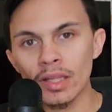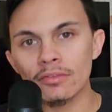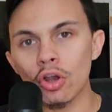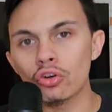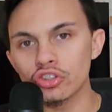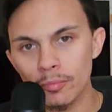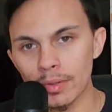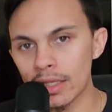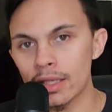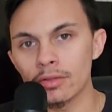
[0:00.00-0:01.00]
It's called
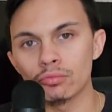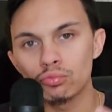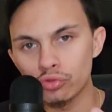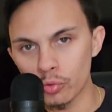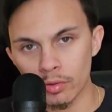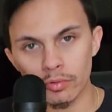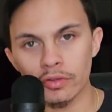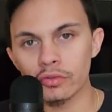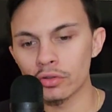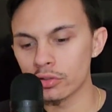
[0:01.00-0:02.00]
jumping in, doing
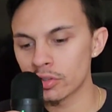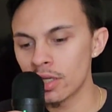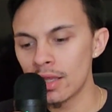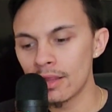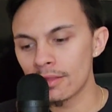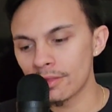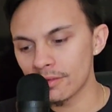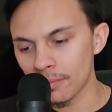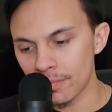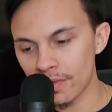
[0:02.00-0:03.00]
research.
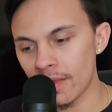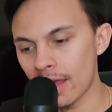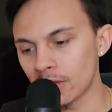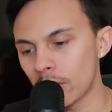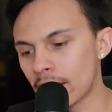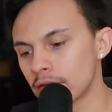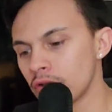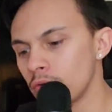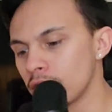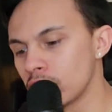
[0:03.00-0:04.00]
Something that you have to
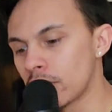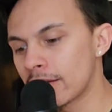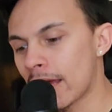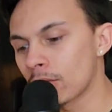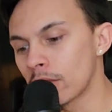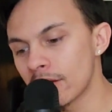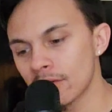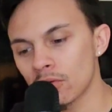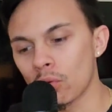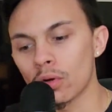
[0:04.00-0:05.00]
do is you take that
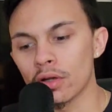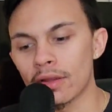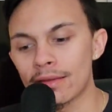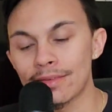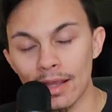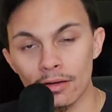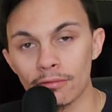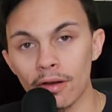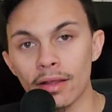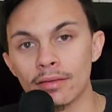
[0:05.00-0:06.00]
risk or that
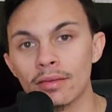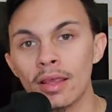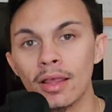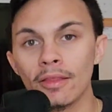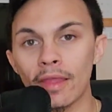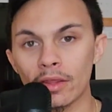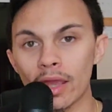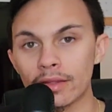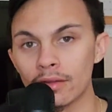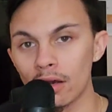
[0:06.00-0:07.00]
sacrifice that you
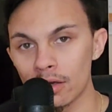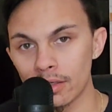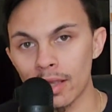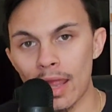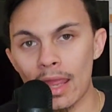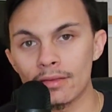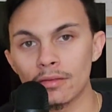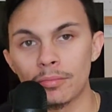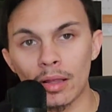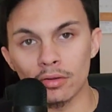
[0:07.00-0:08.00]
had done
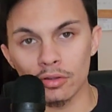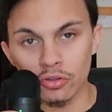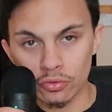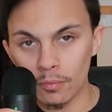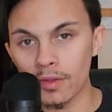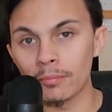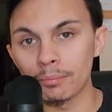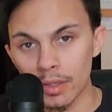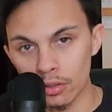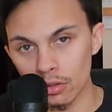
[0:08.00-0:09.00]
to be able to do something
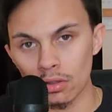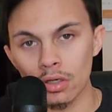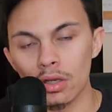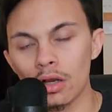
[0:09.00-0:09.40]
bigger.